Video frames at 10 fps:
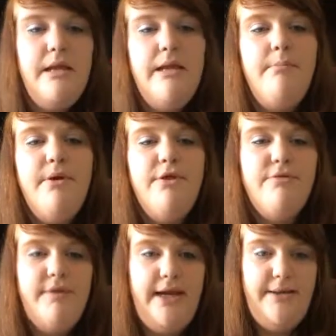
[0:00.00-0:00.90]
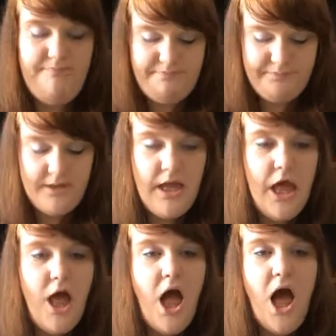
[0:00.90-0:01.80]
Number 3,
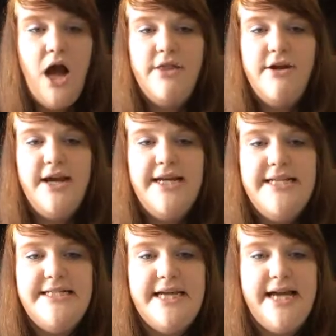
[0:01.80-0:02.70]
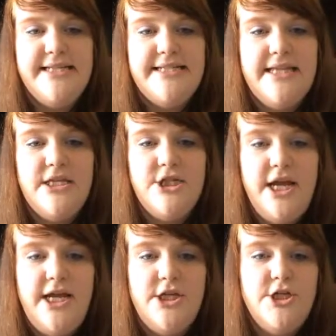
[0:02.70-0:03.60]
are there any decks that
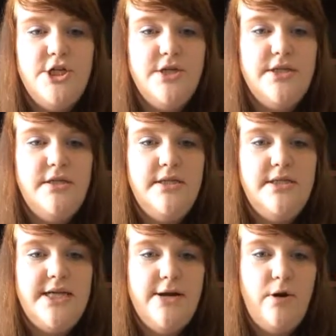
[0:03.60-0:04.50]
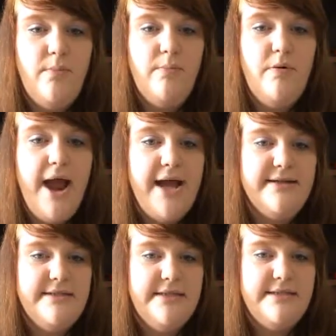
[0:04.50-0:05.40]
changed your tarot
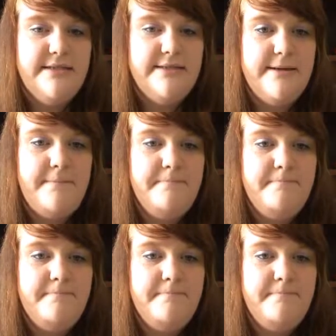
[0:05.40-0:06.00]
practice?